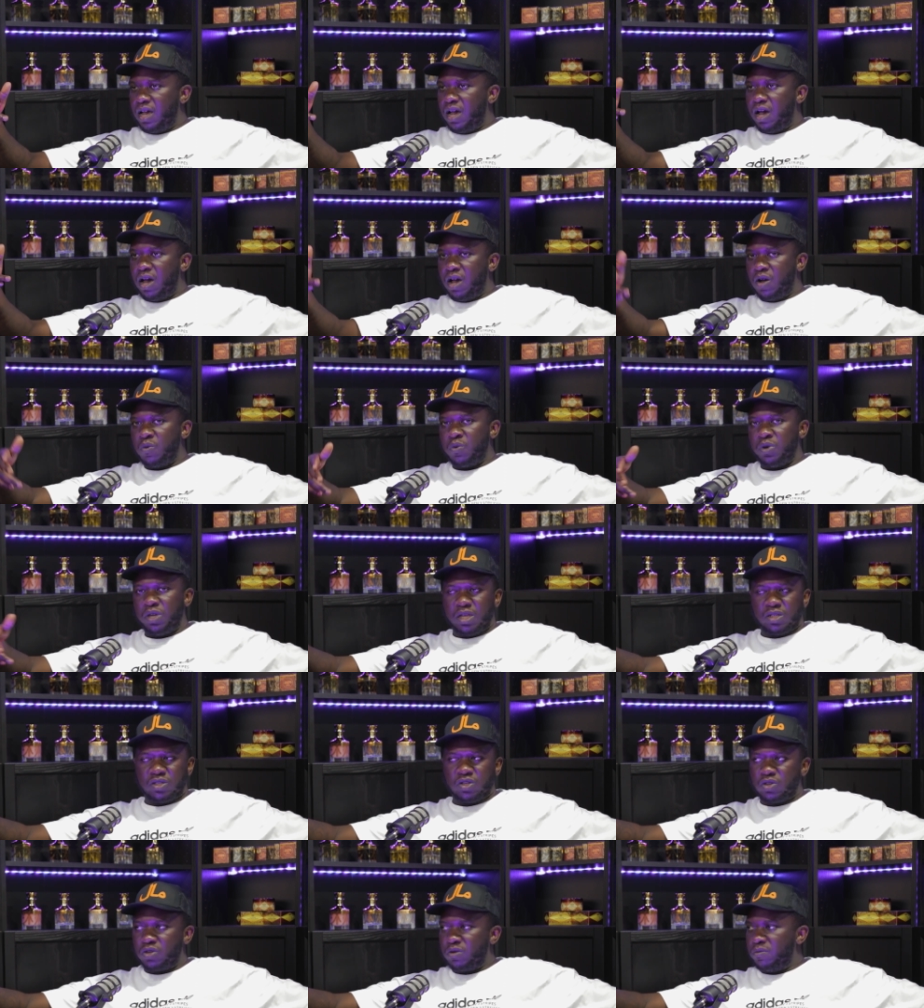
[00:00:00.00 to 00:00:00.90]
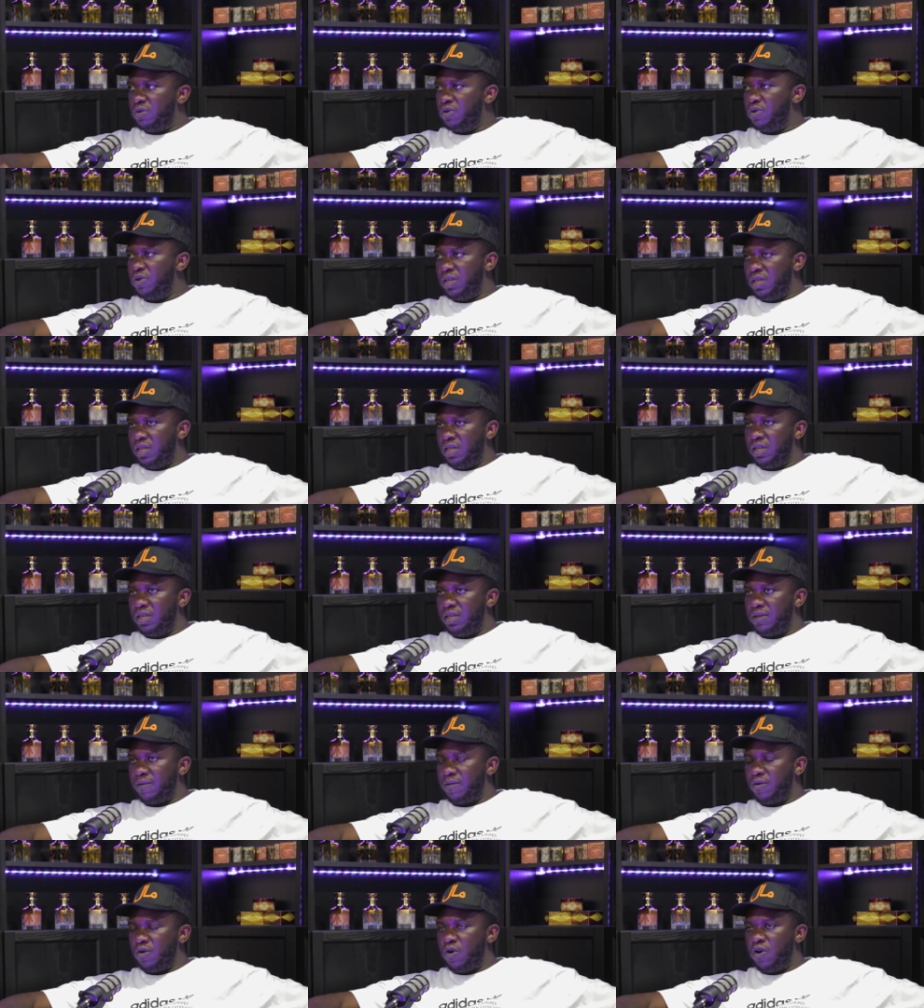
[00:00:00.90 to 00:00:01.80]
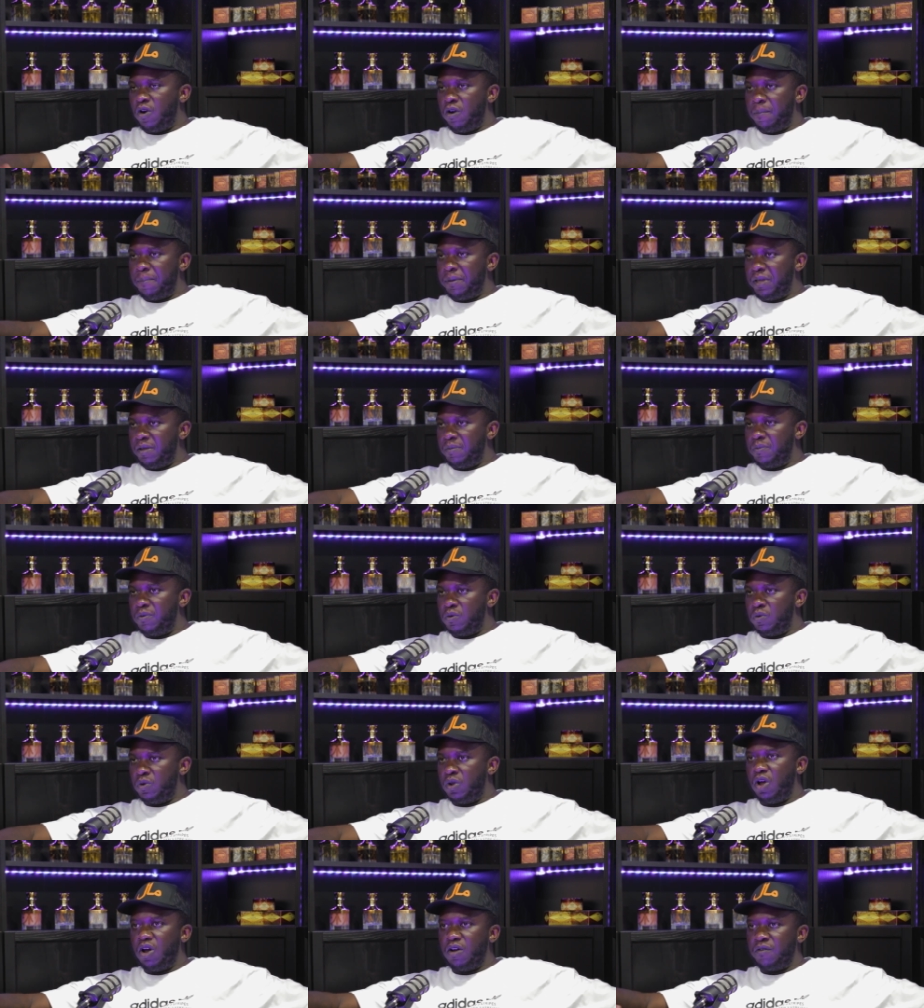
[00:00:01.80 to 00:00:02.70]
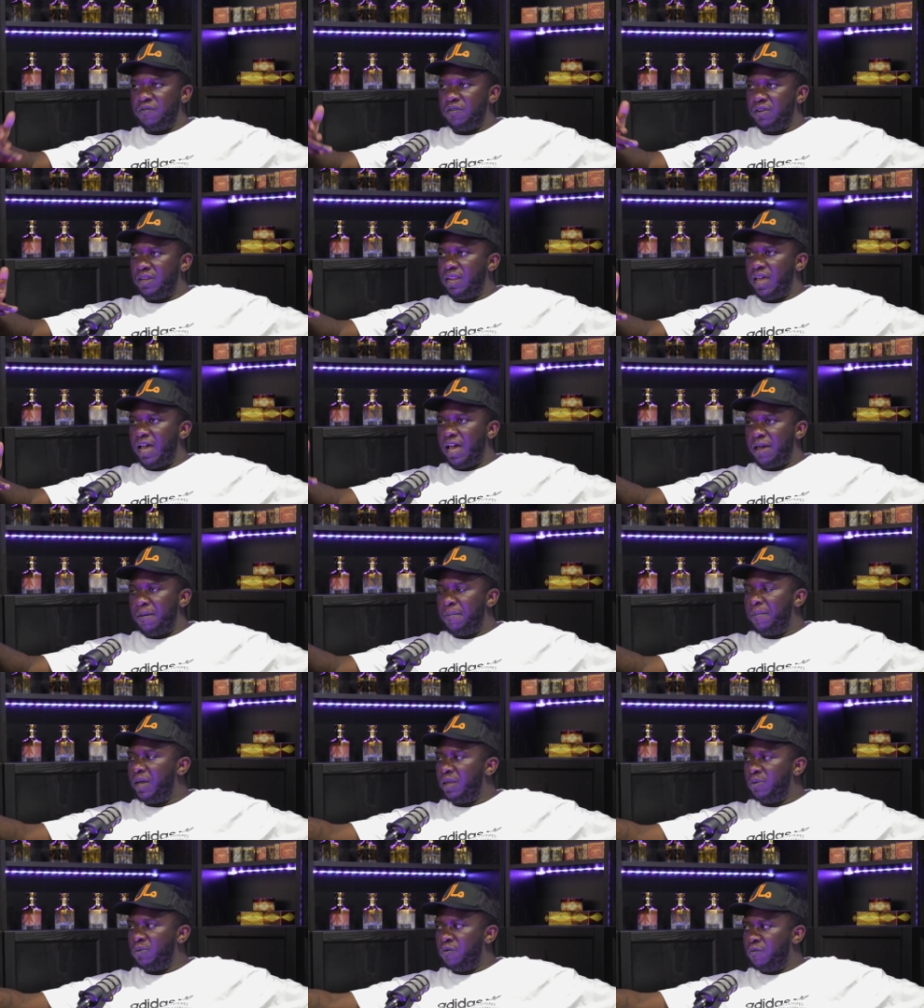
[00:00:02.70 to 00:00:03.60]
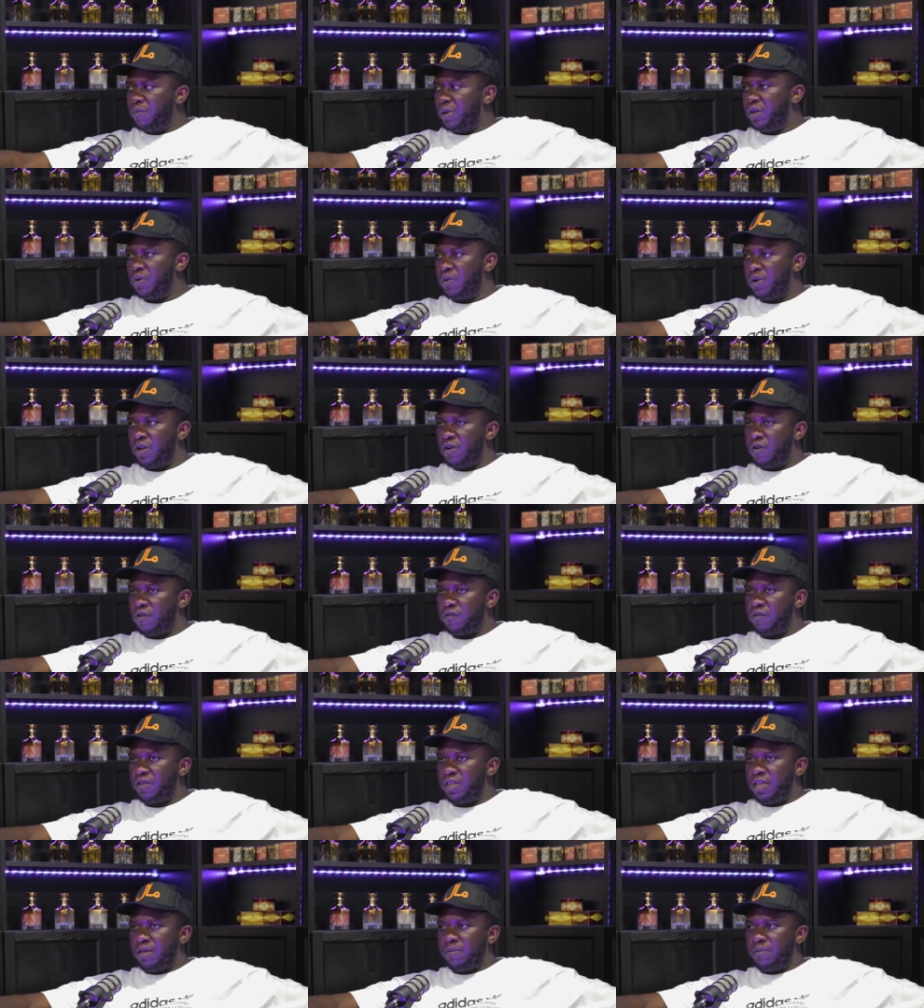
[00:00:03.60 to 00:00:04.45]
are we as a community or are people laughing at a man with mental health?